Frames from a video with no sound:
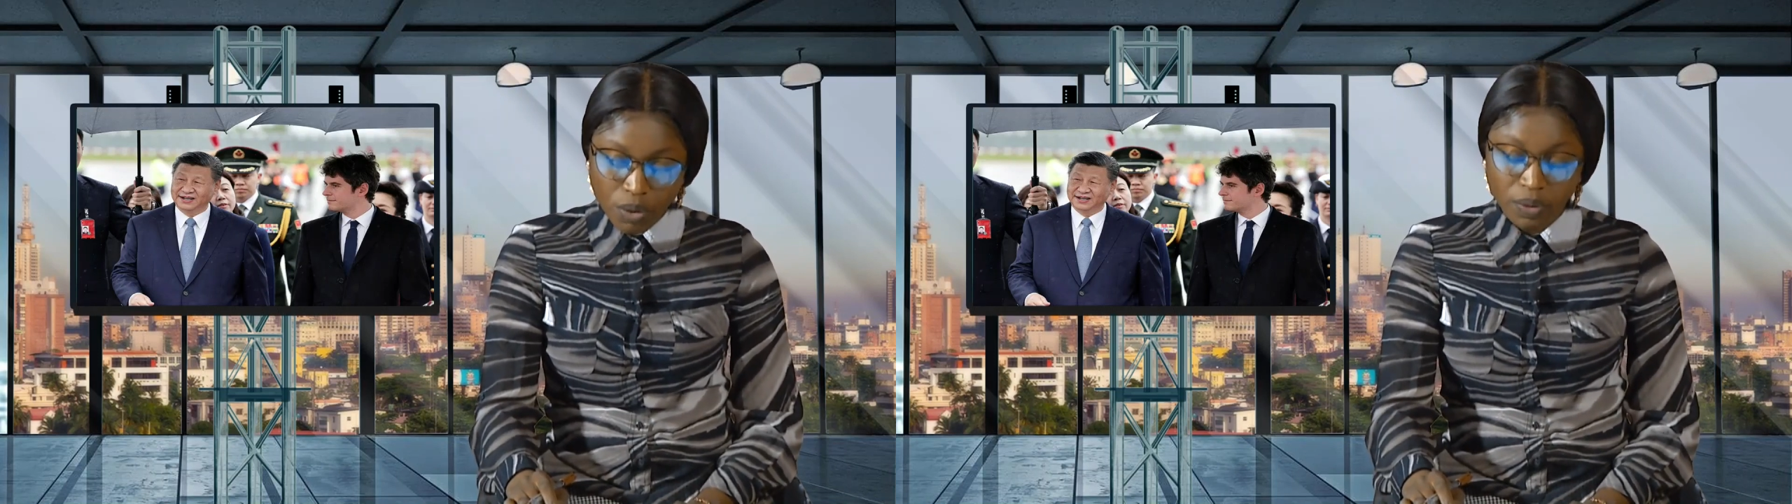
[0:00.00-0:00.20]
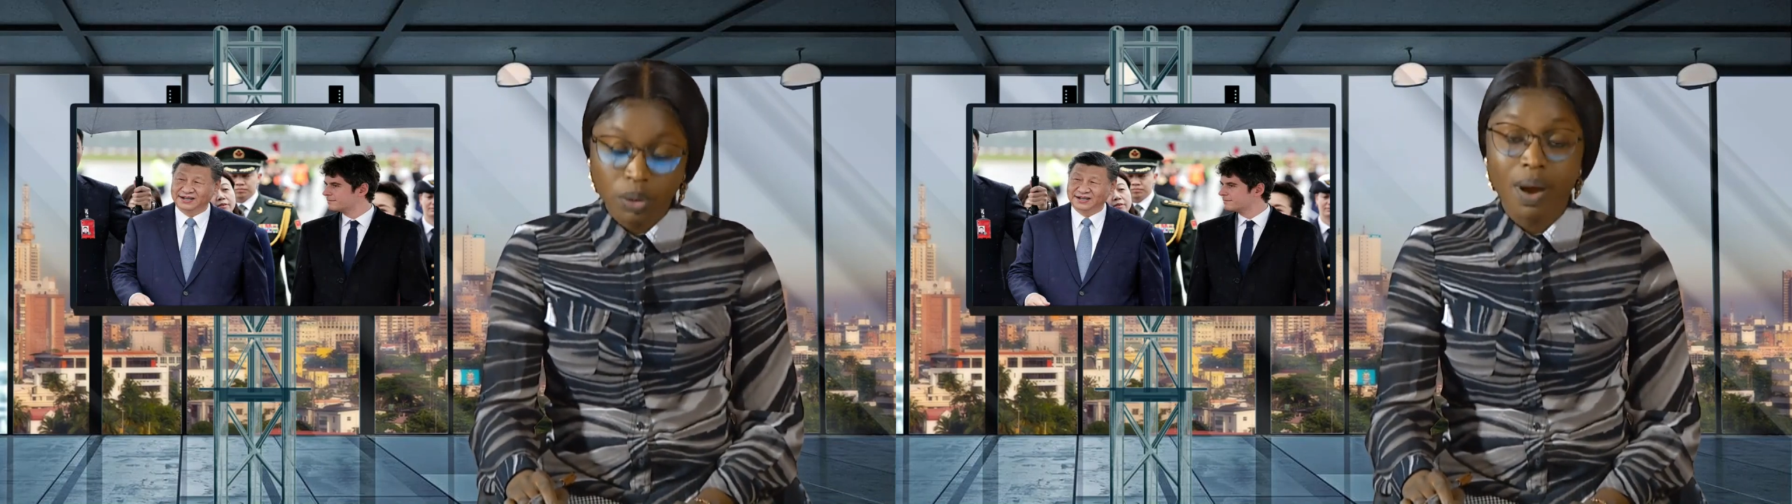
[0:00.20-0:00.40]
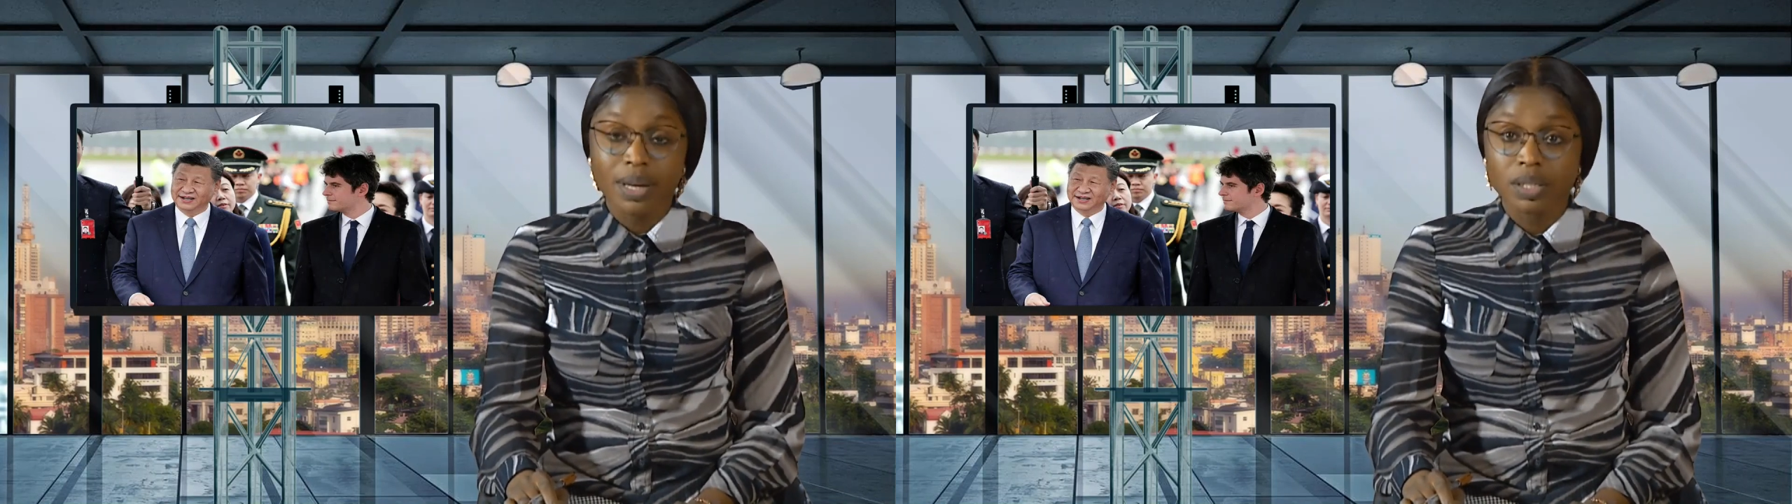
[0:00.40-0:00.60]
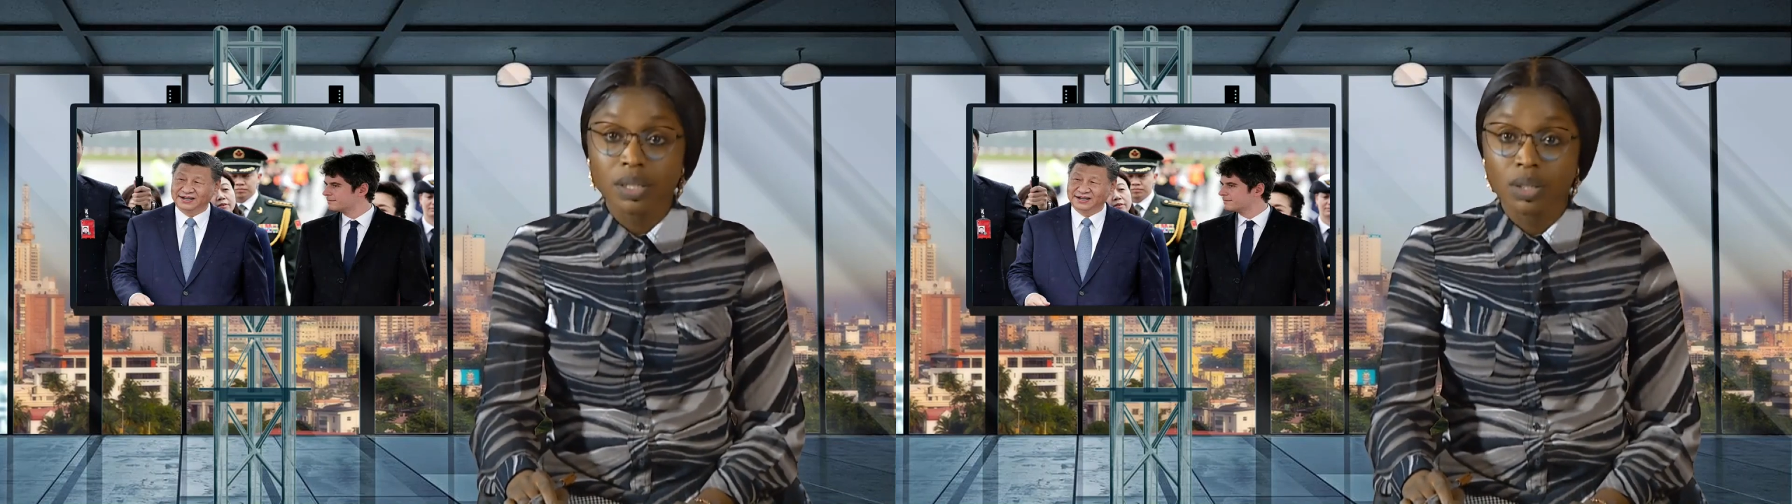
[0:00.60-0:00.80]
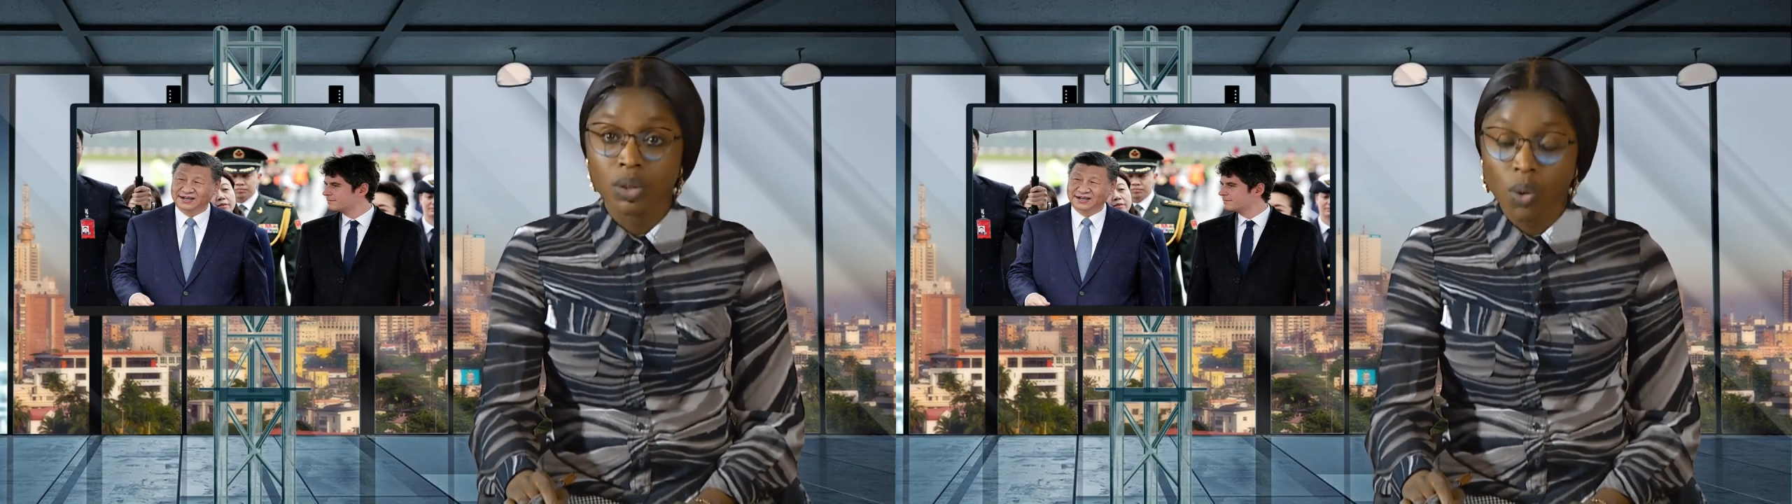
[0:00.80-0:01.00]
of the
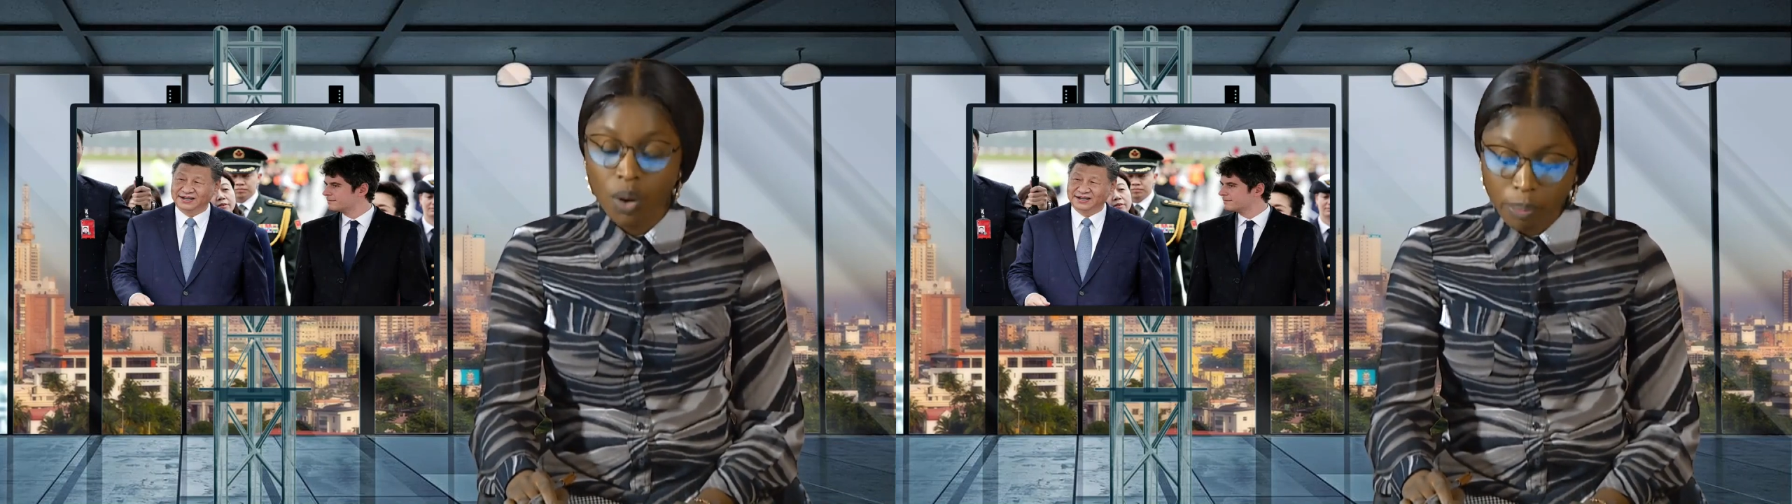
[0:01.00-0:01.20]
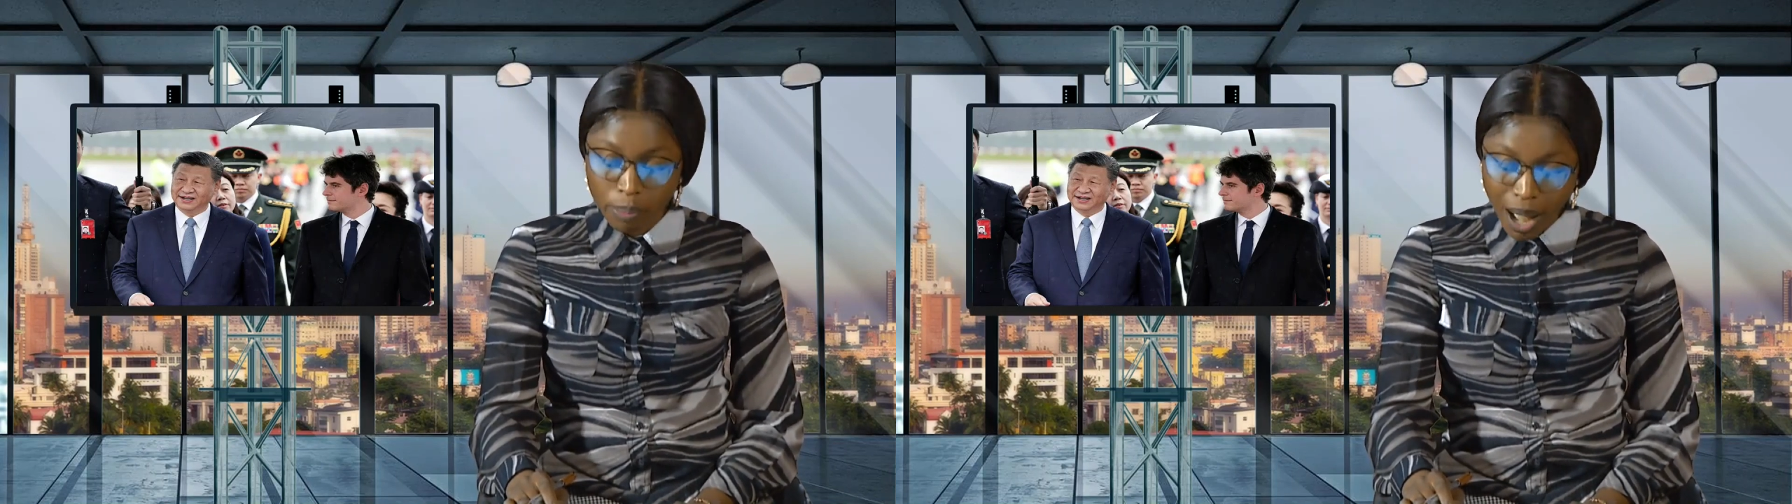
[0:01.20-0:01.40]
crisis nor a